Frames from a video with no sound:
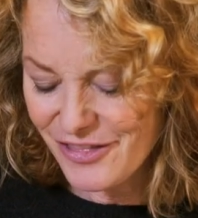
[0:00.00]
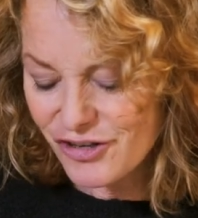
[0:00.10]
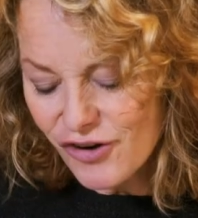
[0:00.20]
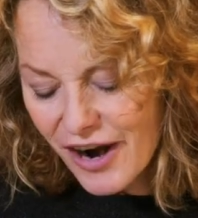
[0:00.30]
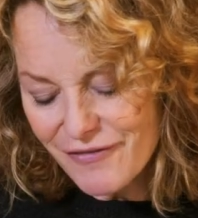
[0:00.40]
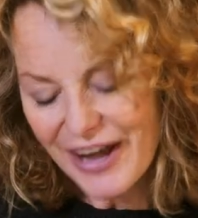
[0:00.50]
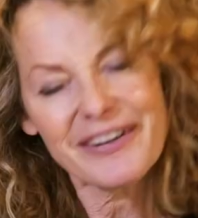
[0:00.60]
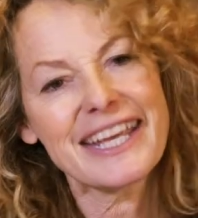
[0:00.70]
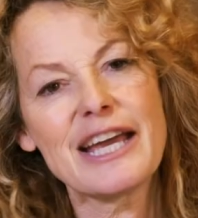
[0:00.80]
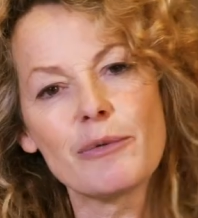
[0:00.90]
The drive
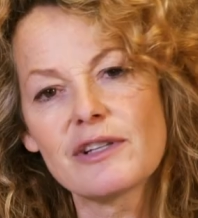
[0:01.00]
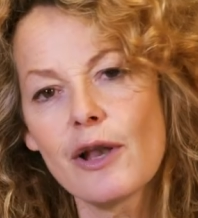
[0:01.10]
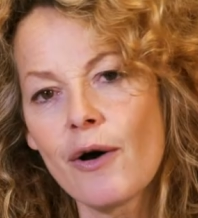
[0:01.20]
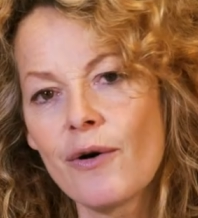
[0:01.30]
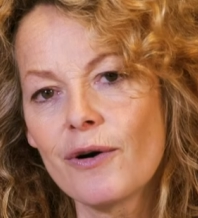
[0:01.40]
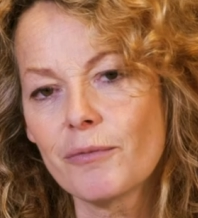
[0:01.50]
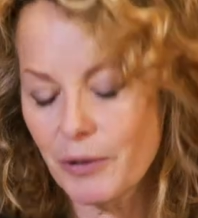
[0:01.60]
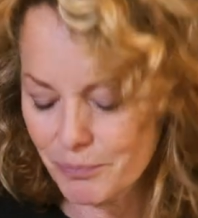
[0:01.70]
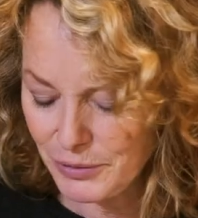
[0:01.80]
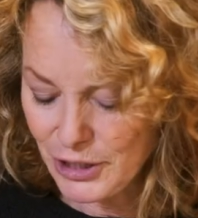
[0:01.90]
out here was long
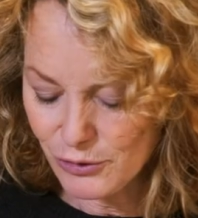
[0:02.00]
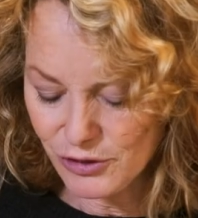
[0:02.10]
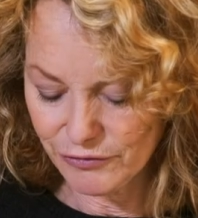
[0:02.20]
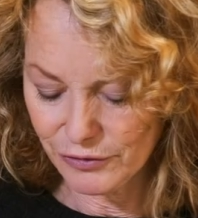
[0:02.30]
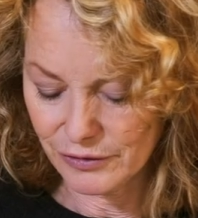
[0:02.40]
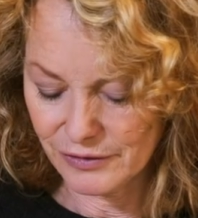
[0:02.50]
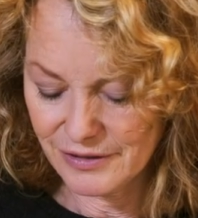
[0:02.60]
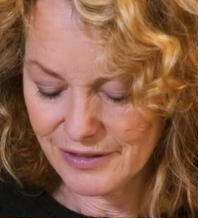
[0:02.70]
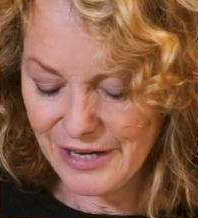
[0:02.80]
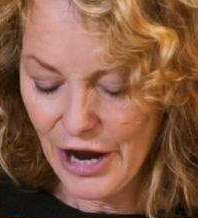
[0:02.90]
but beautiful,
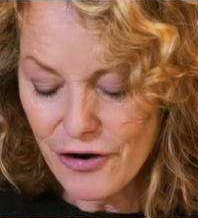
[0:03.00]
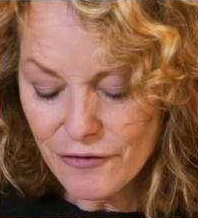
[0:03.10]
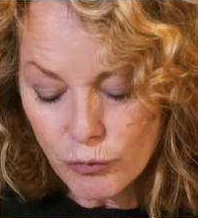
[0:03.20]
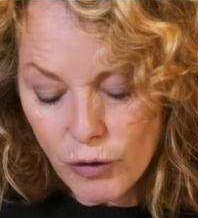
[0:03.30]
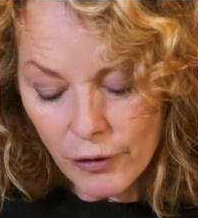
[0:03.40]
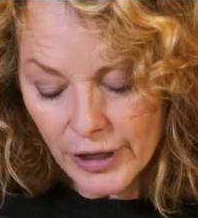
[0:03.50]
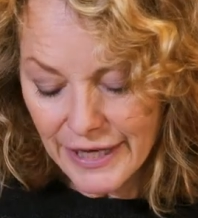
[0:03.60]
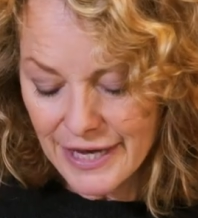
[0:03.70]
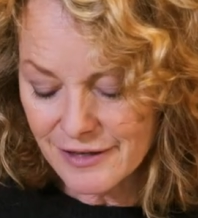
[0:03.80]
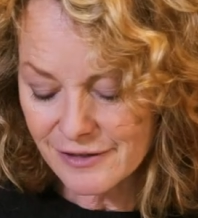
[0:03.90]
over
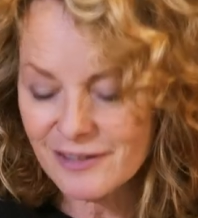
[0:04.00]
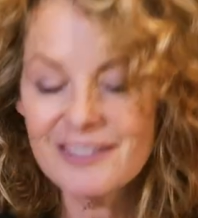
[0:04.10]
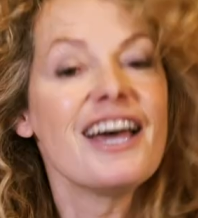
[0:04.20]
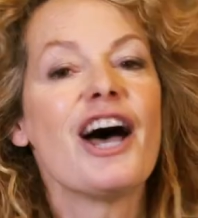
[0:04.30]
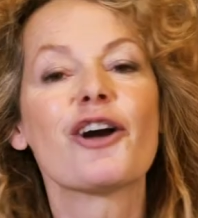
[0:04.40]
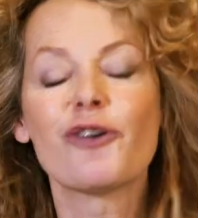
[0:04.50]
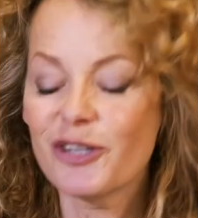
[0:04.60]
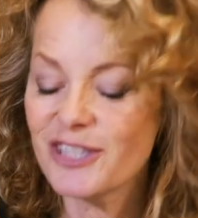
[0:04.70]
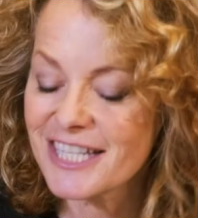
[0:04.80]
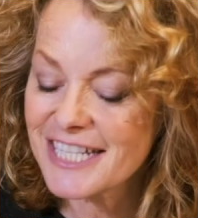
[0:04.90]
rolling hills,
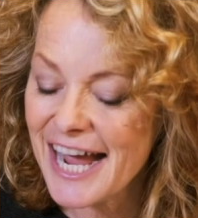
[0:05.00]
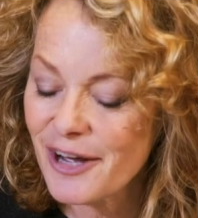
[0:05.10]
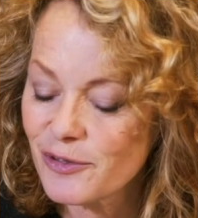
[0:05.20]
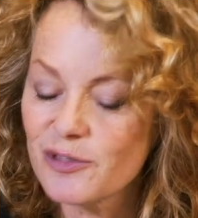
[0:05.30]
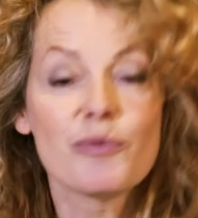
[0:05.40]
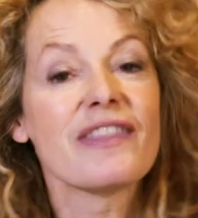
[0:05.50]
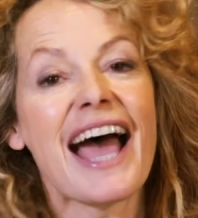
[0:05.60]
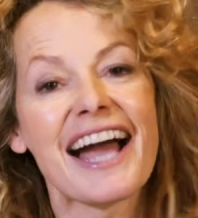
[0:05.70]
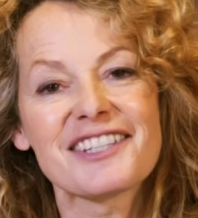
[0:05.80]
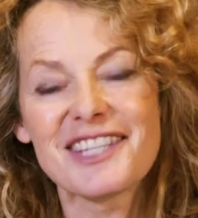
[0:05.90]
across the downs, with
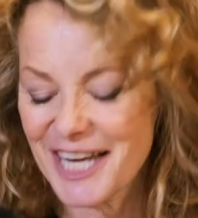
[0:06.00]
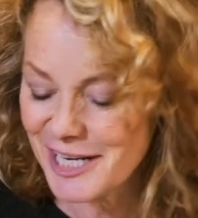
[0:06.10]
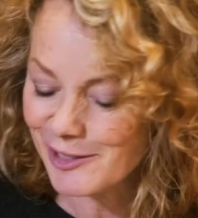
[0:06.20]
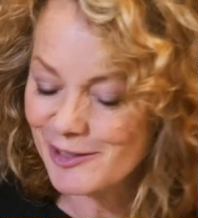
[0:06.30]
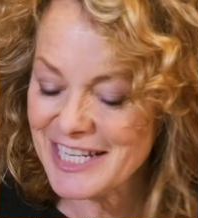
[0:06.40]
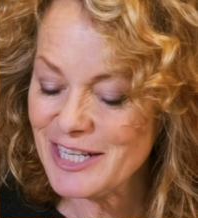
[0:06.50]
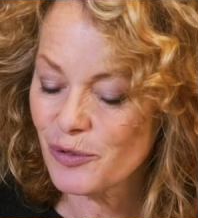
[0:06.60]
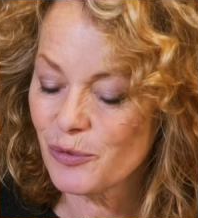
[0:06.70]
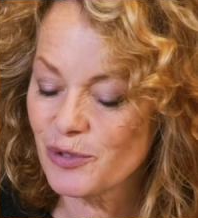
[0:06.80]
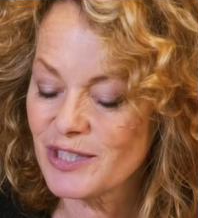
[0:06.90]
accidental
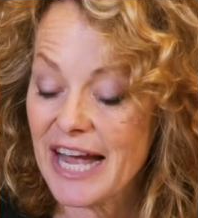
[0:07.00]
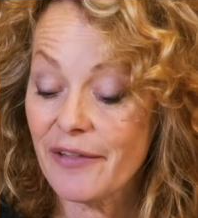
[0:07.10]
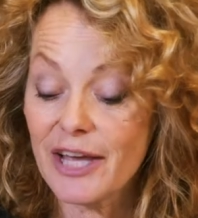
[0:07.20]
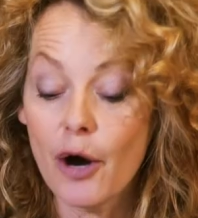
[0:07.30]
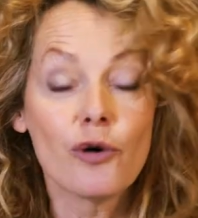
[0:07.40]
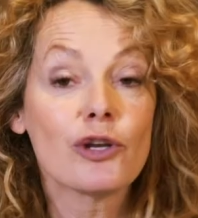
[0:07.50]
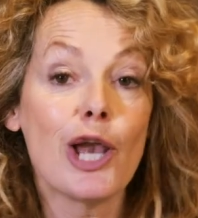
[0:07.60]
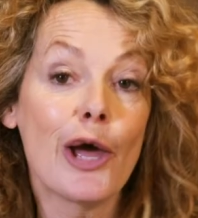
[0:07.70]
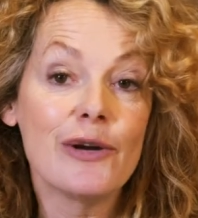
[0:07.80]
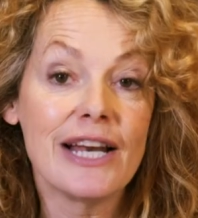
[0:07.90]
detours down the odd
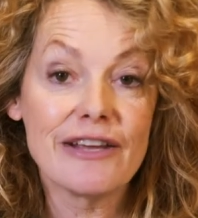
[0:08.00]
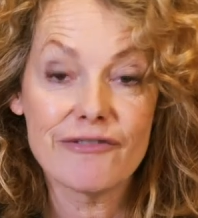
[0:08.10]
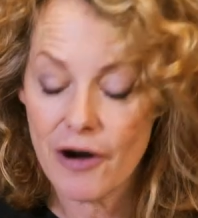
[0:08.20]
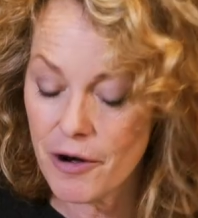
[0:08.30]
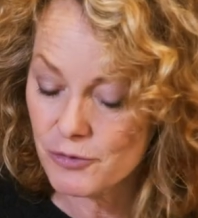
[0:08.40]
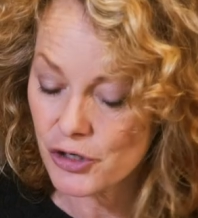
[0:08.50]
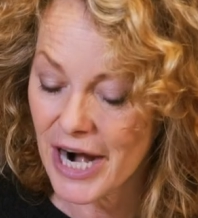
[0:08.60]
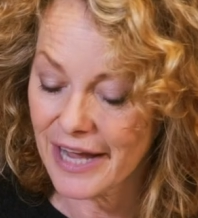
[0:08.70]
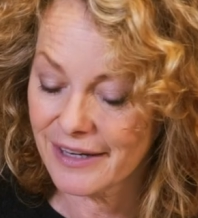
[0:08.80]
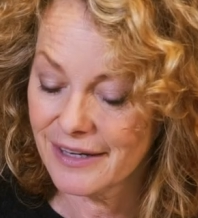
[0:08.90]
lonely farm
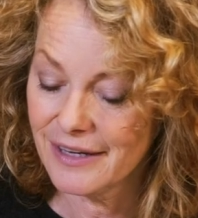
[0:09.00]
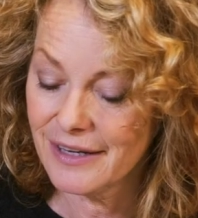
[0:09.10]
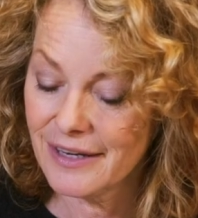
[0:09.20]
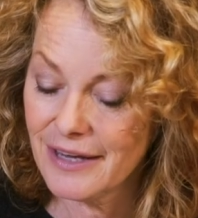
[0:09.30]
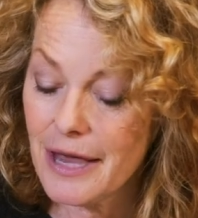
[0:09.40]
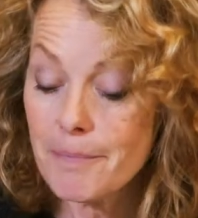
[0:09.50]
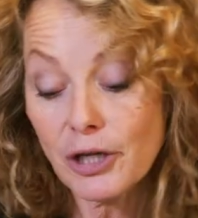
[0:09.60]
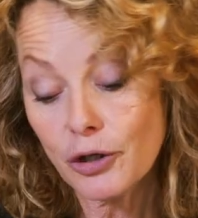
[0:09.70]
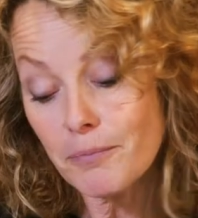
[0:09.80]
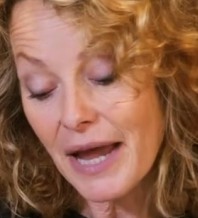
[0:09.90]
track.
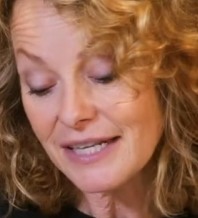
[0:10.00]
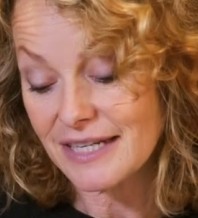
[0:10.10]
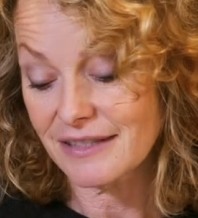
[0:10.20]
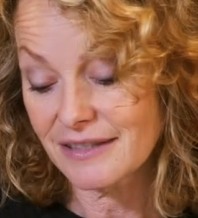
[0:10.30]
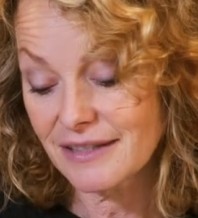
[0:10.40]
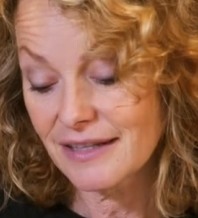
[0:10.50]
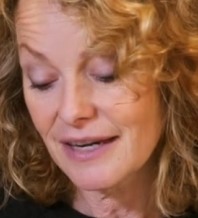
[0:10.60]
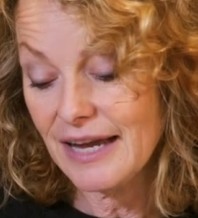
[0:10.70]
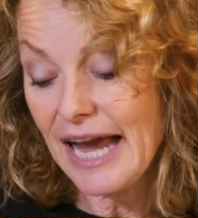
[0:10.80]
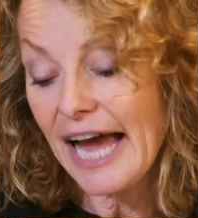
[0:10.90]
But you made it,
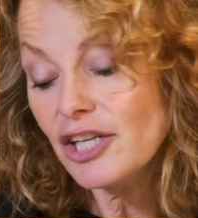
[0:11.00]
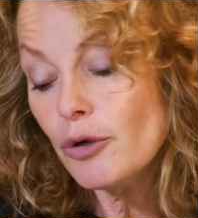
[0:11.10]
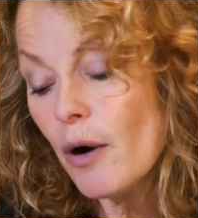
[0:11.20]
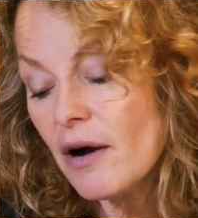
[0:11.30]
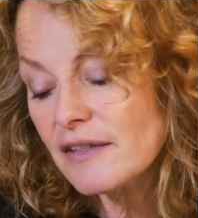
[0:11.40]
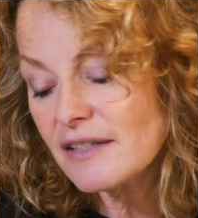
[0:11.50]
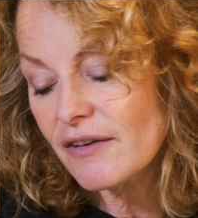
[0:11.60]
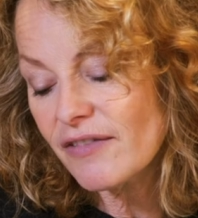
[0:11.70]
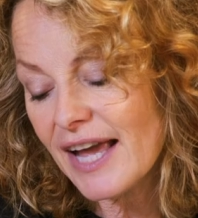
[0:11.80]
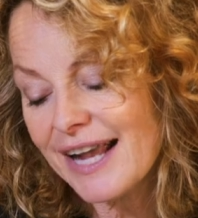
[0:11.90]
and you ask
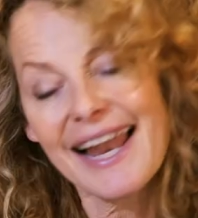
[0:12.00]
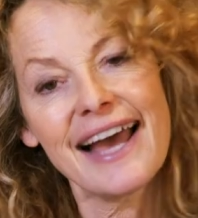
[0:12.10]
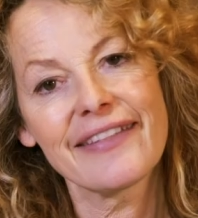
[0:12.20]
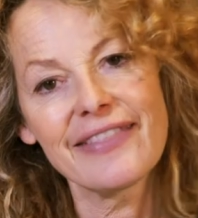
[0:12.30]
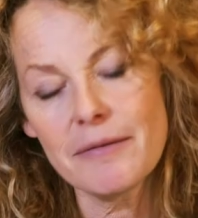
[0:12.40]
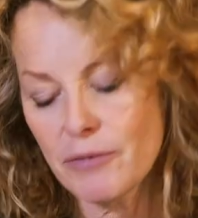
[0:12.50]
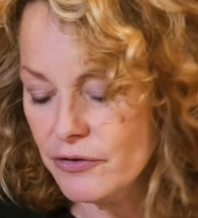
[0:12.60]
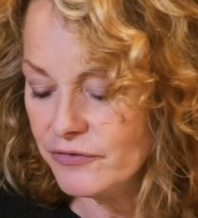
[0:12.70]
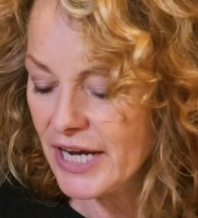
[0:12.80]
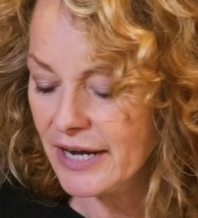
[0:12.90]
if they're glad they
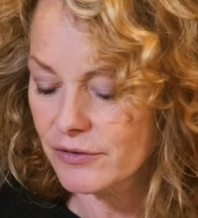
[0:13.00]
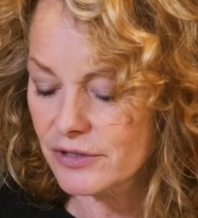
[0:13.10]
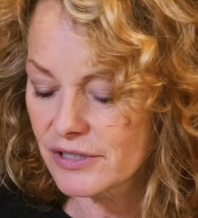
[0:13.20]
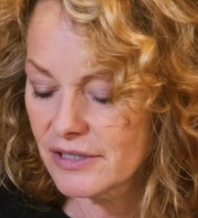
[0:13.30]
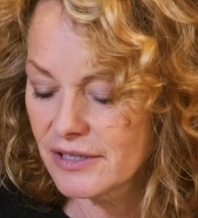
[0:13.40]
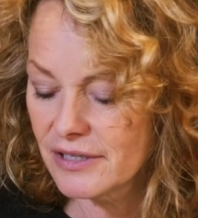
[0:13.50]
moved out.